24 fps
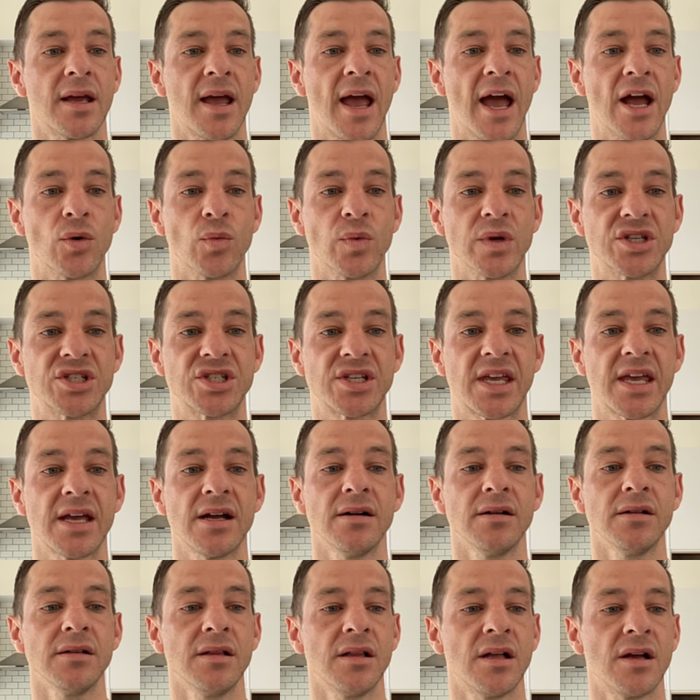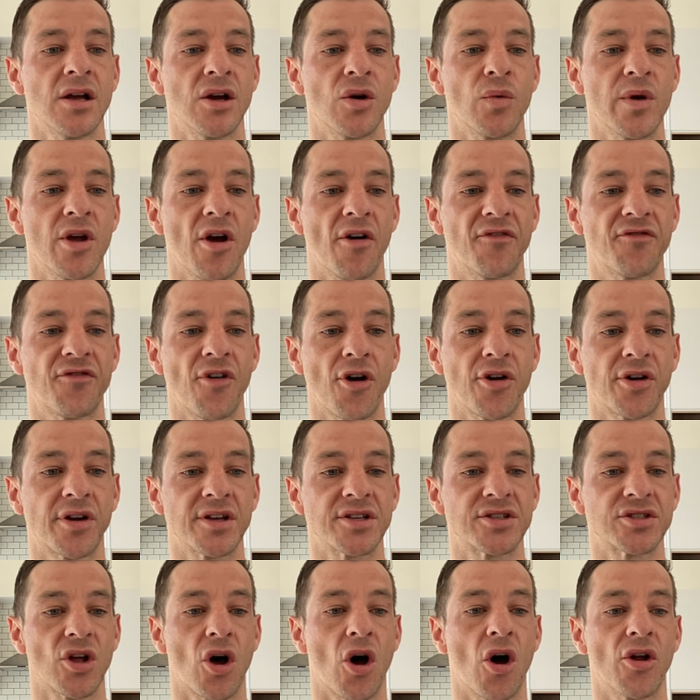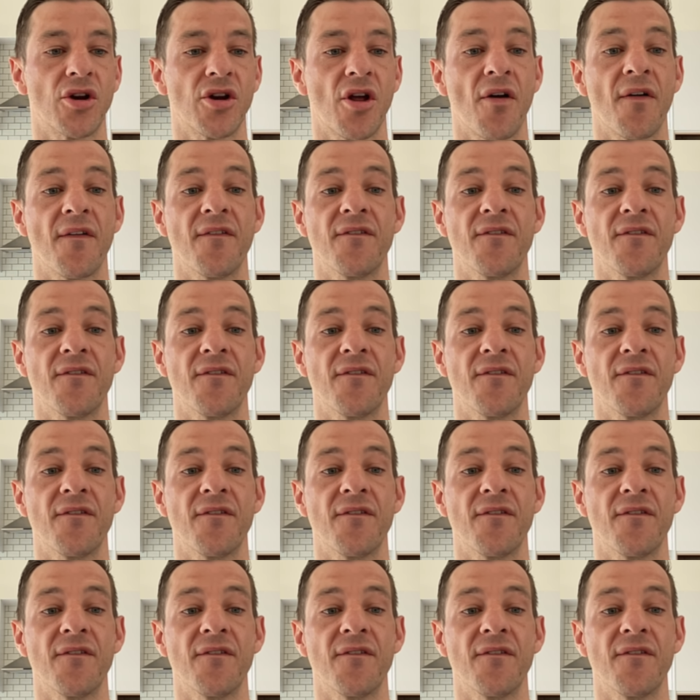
and which skill. We are focused on